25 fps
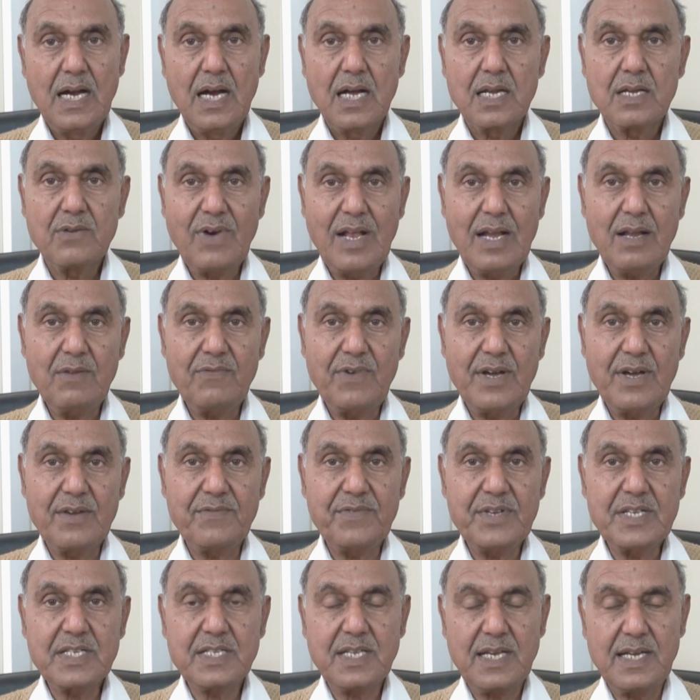Well, when
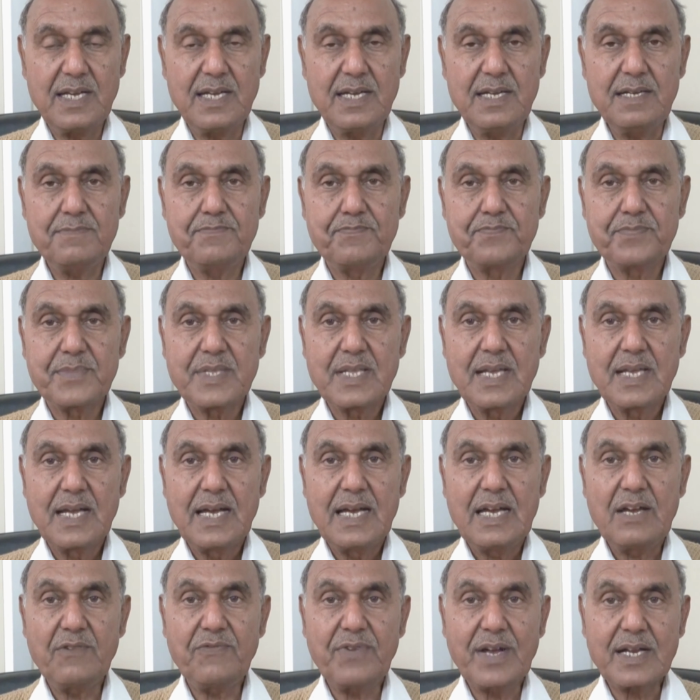we say
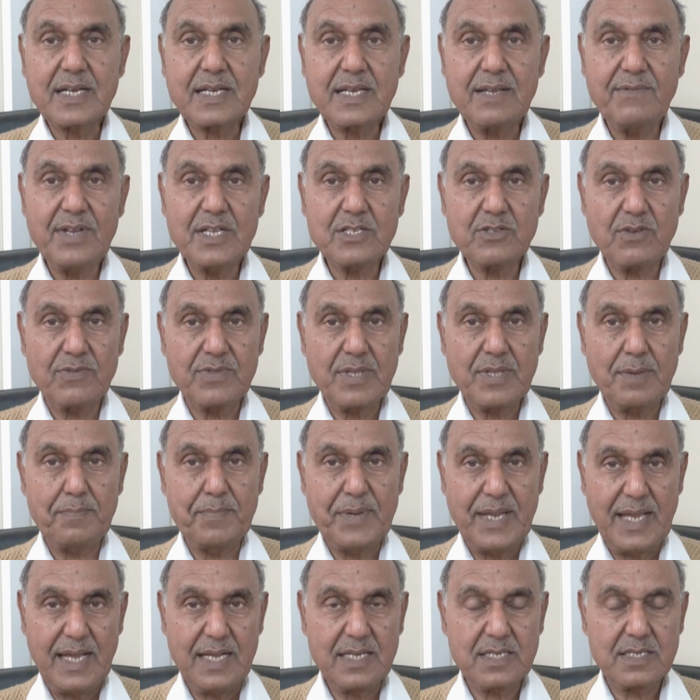effectiveness of the
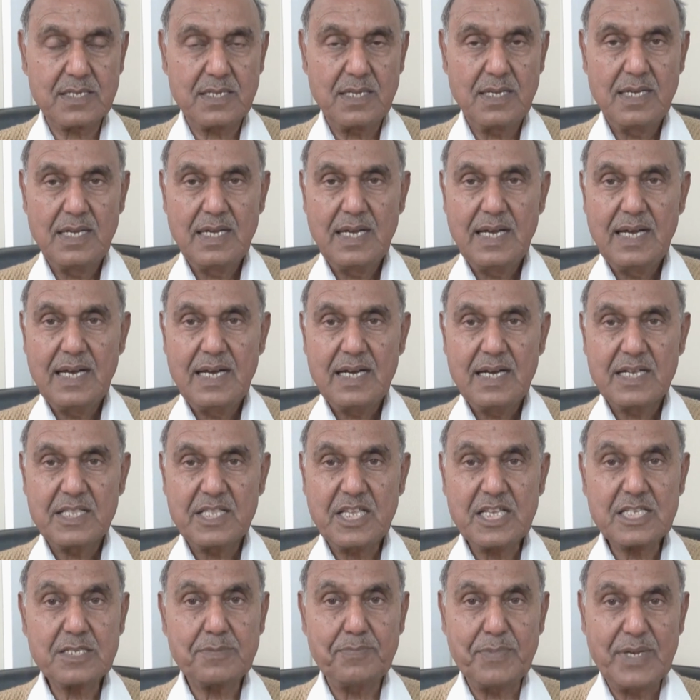brakes,
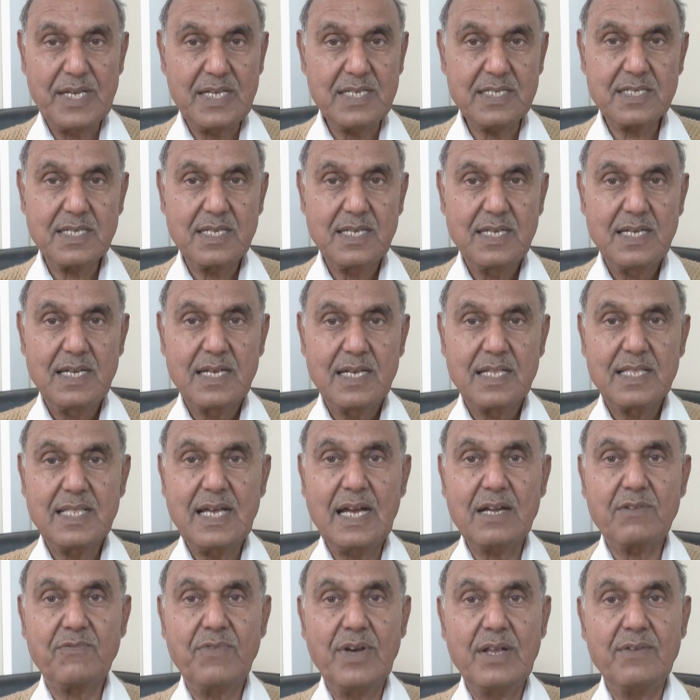this means
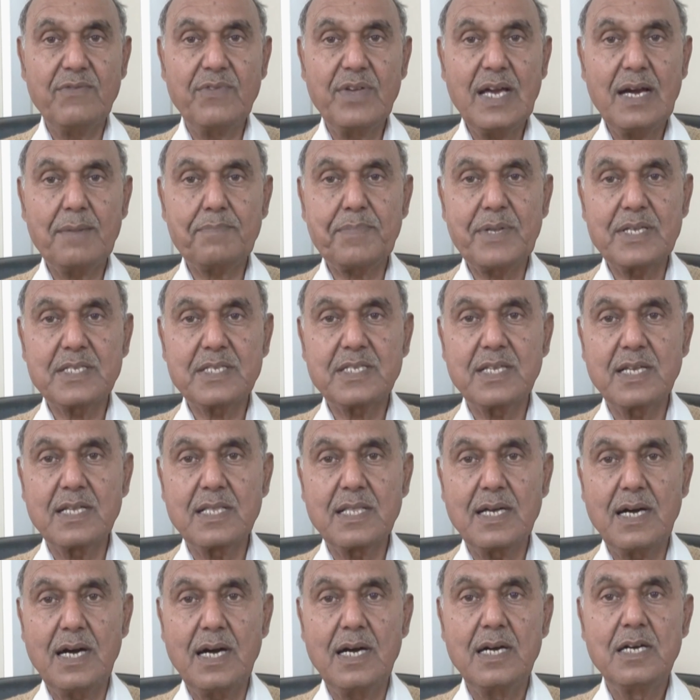that when we are pressing
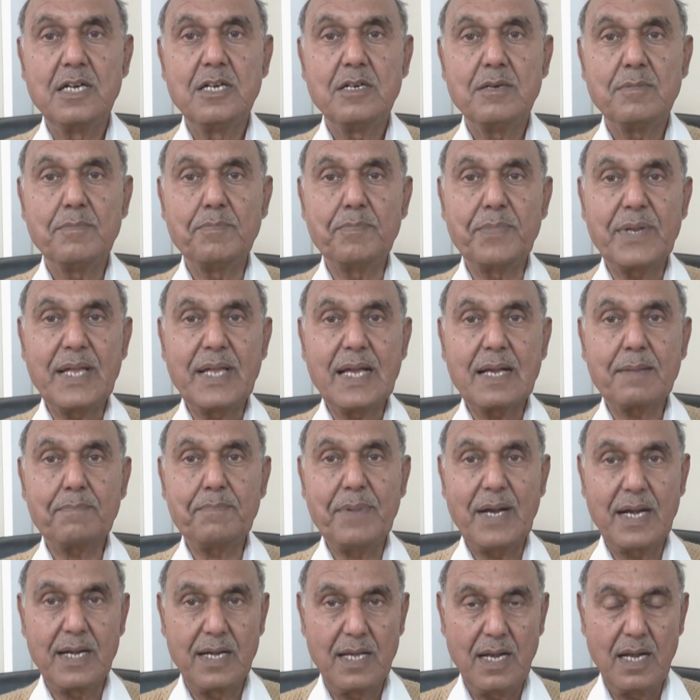the brake
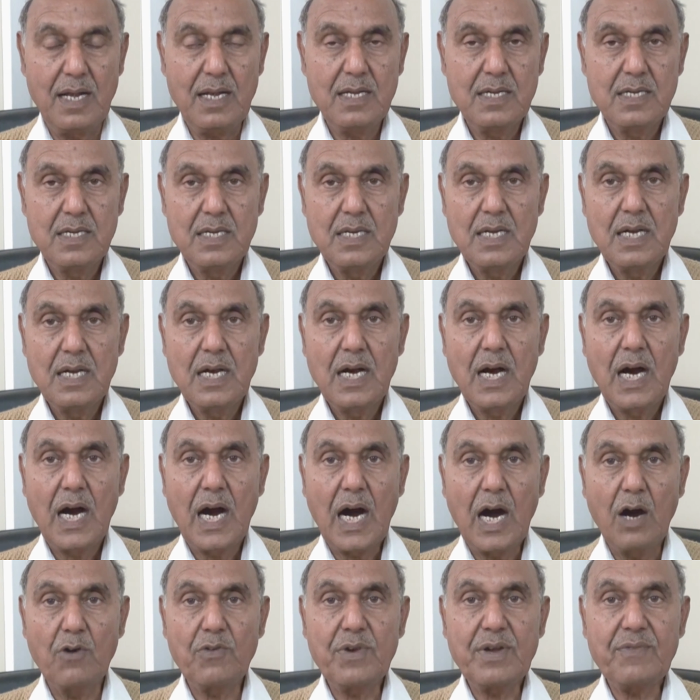pedal,
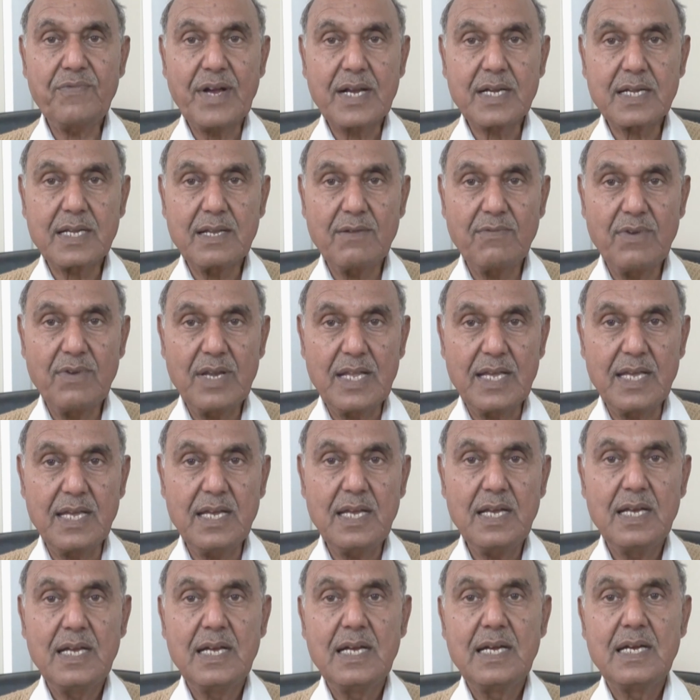how
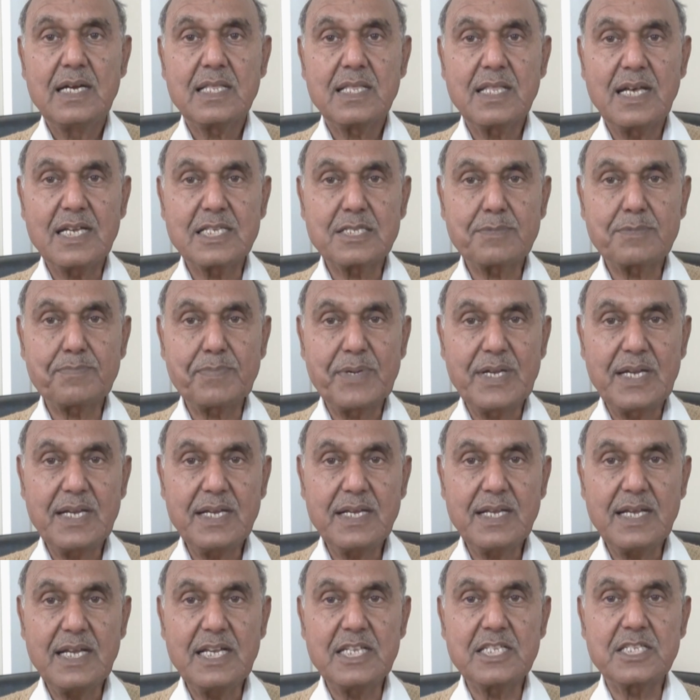effectively the
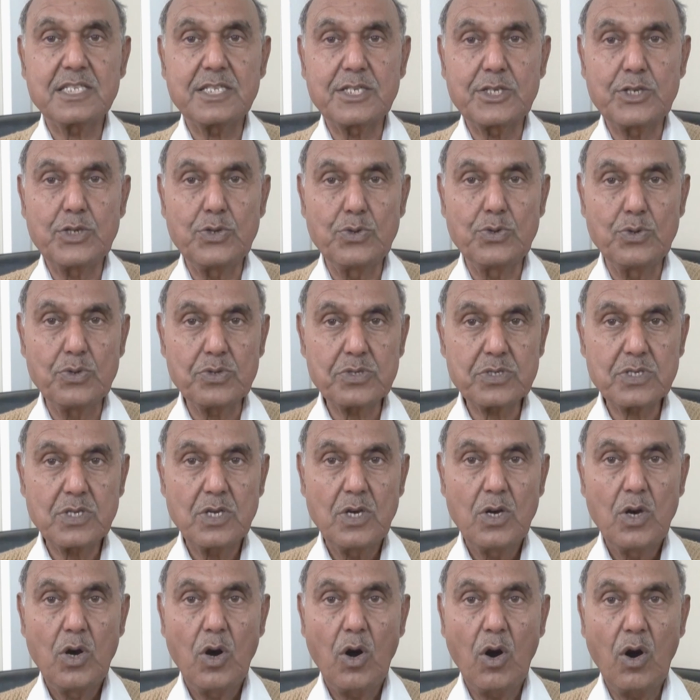speed is reduced
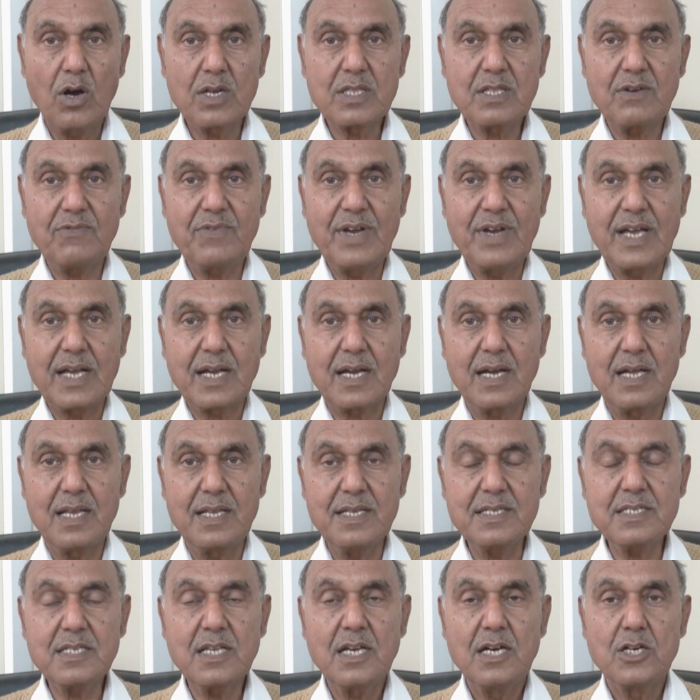or the vehicle
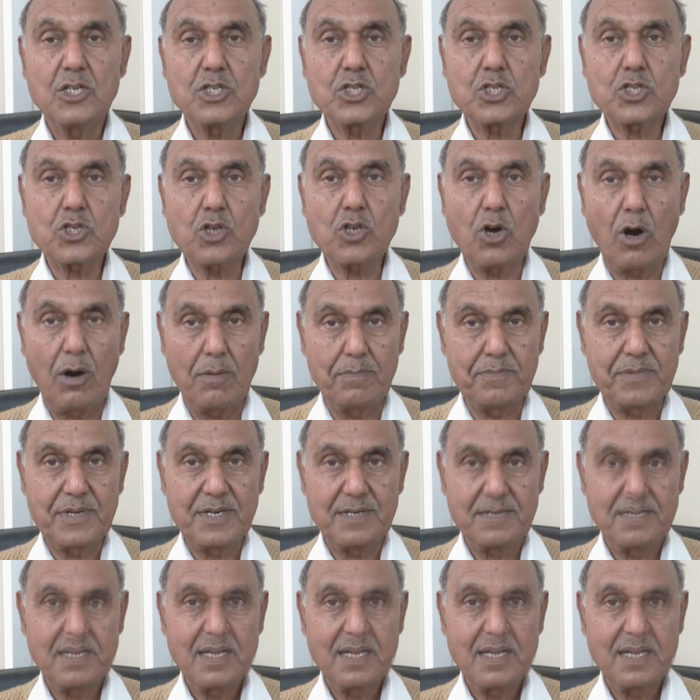is stopped.